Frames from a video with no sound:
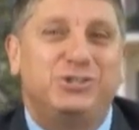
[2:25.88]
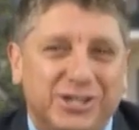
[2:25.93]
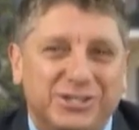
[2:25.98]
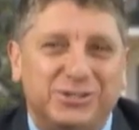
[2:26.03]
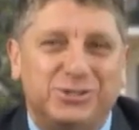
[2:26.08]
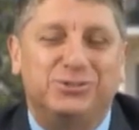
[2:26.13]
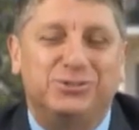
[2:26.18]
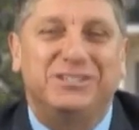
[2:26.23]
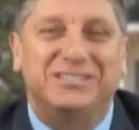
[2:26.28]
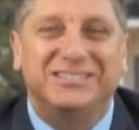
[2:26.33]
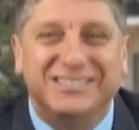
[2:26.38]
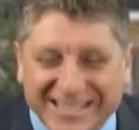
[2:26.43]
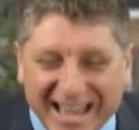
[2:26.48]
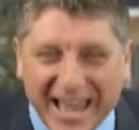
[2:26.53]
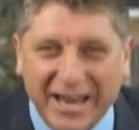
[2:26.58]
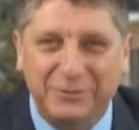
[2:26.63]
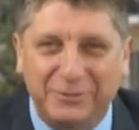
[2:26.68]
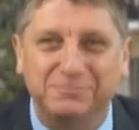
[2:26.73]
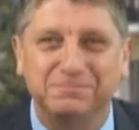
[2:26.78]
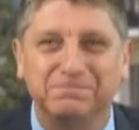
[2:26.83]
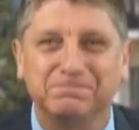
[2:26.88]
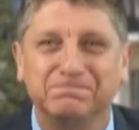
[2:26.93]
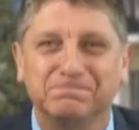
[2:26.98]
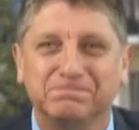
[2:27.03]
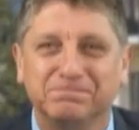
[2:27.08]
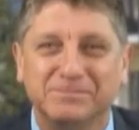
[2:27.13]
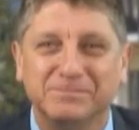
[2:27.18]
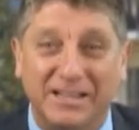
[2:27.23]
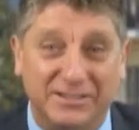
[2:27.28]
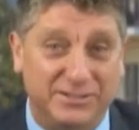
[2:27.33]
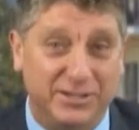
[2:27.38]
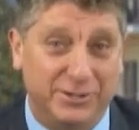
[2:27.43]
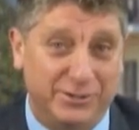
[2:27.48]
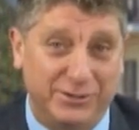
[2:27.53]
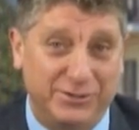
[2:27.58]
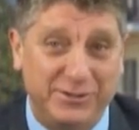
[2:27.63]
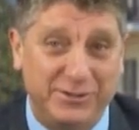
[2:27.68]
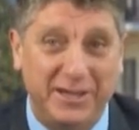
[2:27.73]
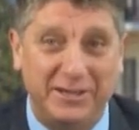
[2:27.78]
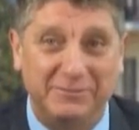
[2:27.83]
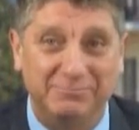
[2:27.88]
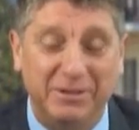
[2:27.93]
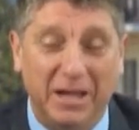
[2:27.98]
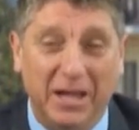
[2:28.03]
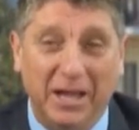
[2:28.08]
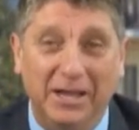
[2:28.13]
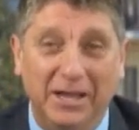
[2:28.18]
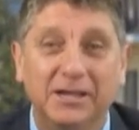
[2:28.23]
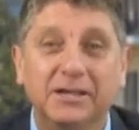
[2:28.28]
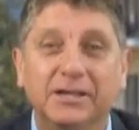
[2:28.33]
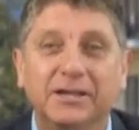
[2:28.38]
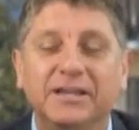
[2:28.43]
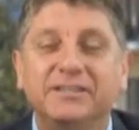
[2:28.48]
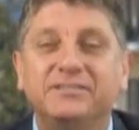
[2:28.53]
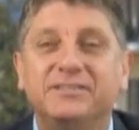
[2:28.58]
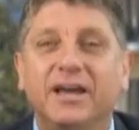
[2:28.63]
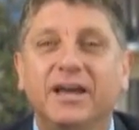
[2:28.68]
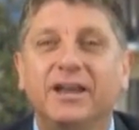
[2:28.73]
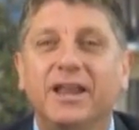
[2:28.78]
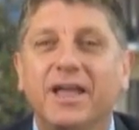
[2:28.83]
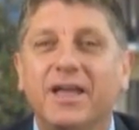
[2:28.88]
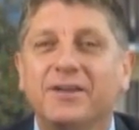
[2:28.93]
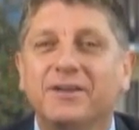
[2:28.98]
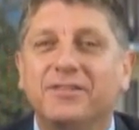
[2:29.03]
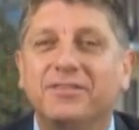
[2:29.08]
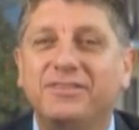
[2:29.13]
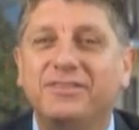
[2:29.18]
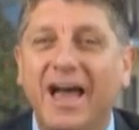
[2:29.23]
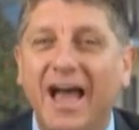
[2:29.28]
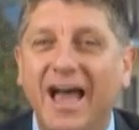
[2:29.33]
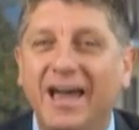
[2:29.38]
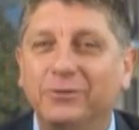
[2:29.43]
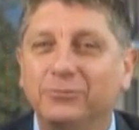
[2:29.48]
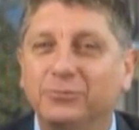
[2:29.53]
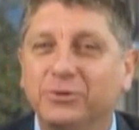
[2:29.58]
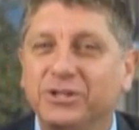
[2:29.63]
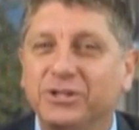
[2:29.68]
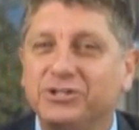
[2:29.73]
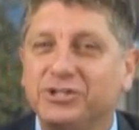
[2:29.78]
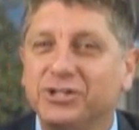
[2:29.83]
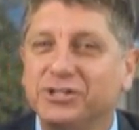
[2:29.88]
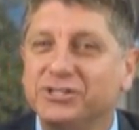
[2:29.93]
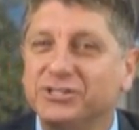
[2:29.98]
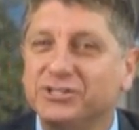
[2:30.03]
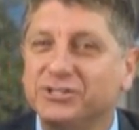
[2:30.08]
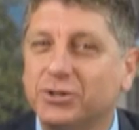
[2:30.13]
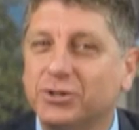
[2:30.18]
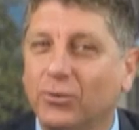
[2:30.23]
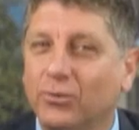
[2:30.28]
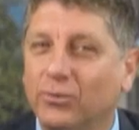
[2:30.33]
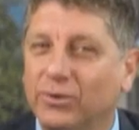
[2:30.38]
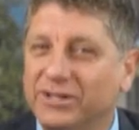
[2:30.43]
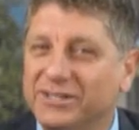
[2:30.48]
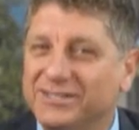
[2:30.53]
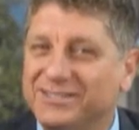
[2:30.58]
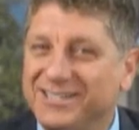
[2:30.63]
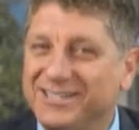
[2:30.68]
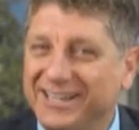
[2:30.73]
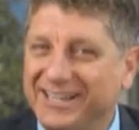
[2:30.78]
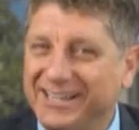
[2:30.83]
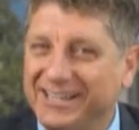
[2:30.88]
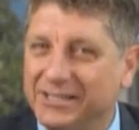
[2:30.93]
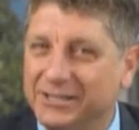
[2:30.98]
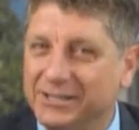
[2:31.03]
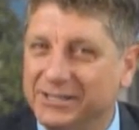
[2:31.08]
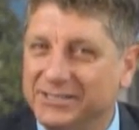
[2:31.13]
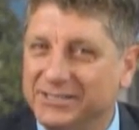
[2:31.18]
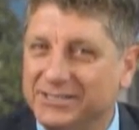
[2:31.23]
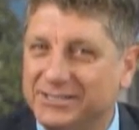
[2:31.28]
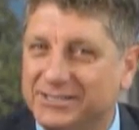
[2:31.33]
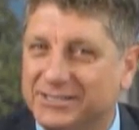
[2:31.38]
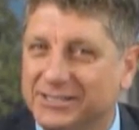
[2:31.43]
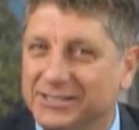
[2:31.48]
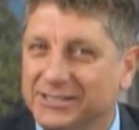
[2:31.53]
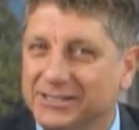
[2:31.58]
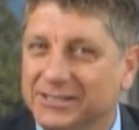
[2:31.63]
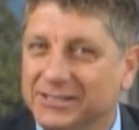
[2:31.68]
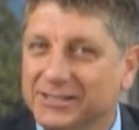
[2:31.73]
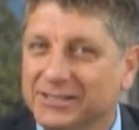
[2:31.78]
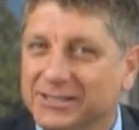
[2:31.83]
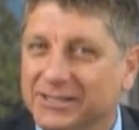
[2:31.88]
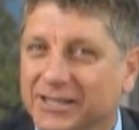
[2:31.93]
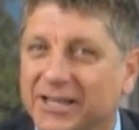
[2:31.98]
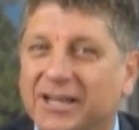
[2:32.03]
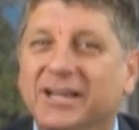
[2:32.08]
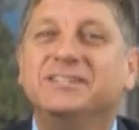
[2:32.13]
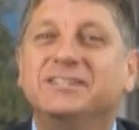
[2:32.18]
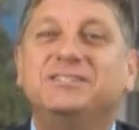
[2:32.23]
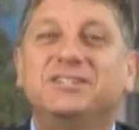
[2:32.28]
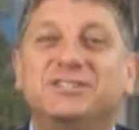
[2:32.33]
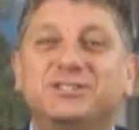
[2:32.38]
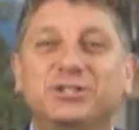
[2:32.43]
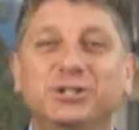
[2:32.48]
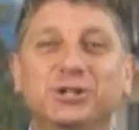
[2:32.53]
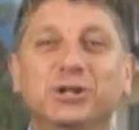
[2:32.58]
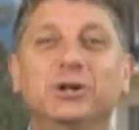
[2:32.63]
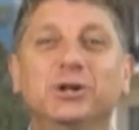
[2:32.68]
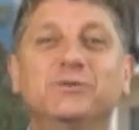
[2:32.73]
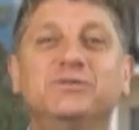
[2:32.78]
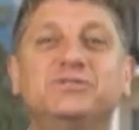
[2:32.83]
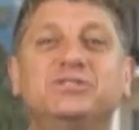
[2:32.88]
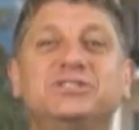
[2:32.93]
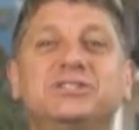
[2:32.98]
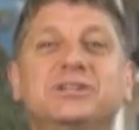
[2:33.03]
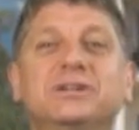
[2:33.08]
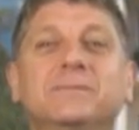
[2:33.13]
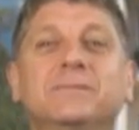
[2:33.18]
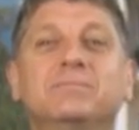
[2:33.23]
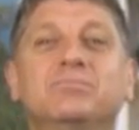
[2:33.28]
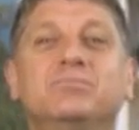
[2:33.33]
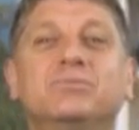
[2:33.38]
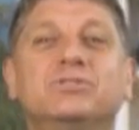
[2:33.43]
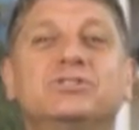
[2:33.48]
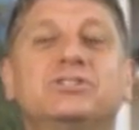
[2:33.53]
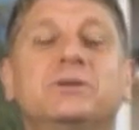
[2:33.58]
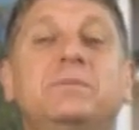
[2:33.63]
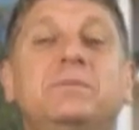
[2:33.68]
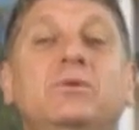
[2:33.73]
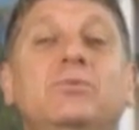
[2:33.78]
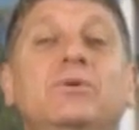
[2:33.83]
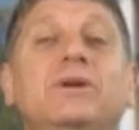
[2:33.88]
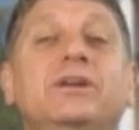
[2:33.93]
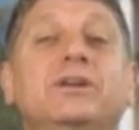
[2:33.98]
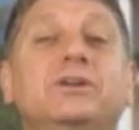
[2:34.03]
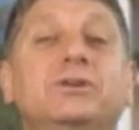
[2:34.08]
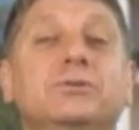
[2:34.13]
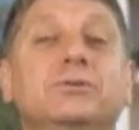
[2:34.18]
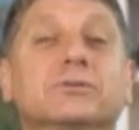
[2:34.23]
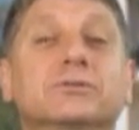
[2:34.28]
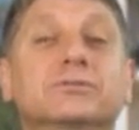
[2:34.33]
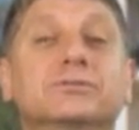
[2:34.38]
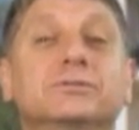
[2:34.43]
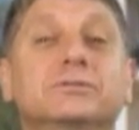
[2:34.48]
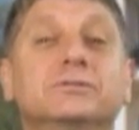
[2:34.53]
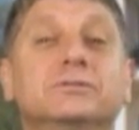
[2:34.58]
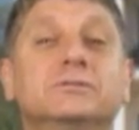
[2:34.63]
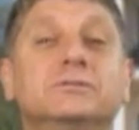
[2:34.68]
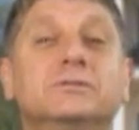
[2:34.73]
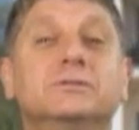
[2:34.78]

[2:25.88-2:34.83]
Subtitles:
Chesterton said, that's hard to say, he said, that which is ridiculous deserves to be ridiculed.